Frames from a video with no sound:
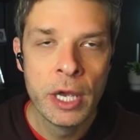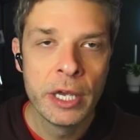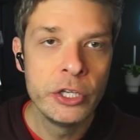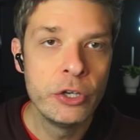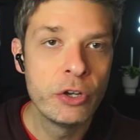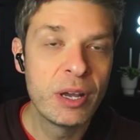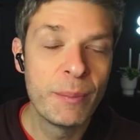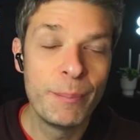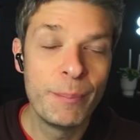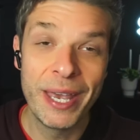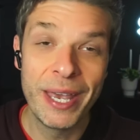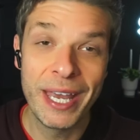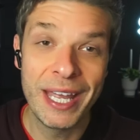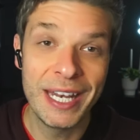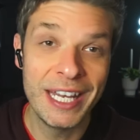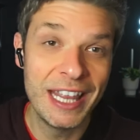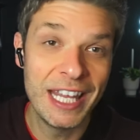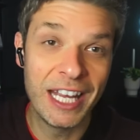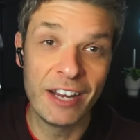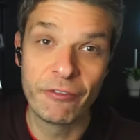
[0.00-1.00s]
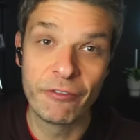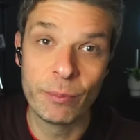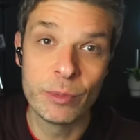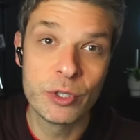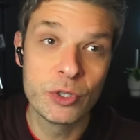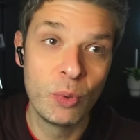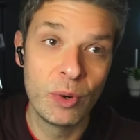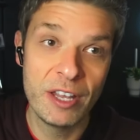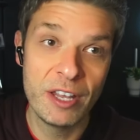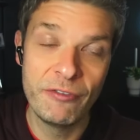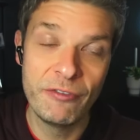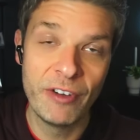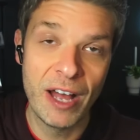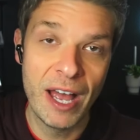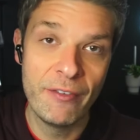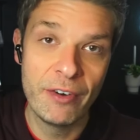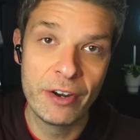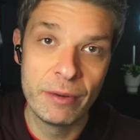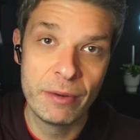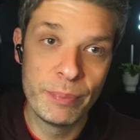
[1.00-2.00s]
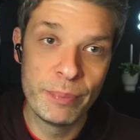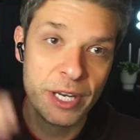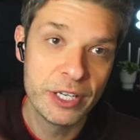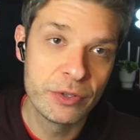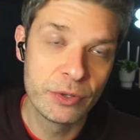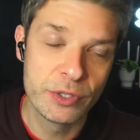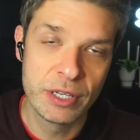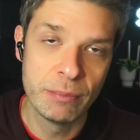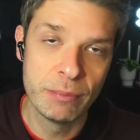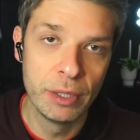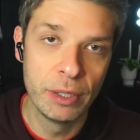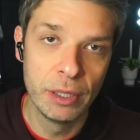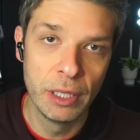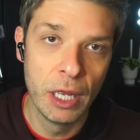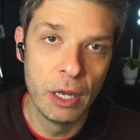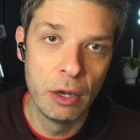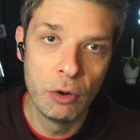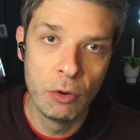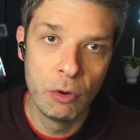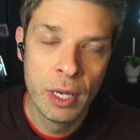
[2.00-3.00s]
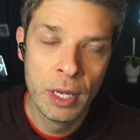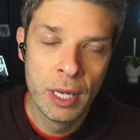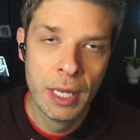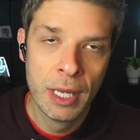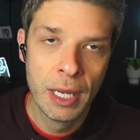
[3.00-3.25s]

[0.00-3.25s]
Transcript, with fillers: You can pick anything from 2,500 pixels and below.